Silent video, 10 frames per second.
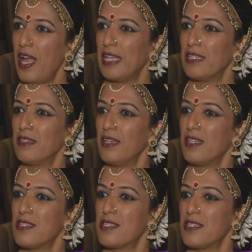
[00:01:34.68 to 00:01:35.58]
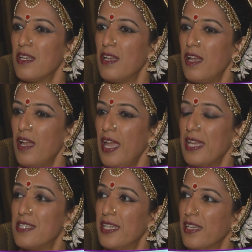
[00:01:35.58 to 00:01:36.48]
and it's
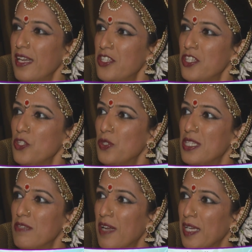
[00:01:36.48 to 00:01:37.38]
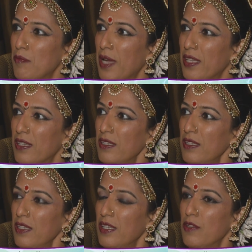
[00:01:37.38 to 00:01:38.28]
a dedication to the Divine Mother
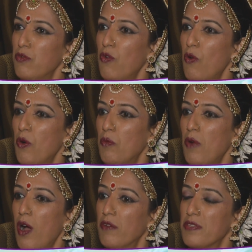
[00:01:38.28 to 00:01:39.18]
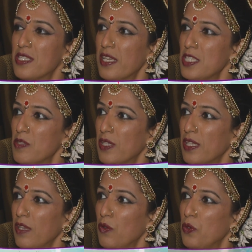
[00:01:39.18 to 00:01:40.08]
in the form of
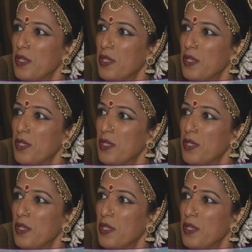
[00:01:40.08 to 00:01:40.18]
Saraswati,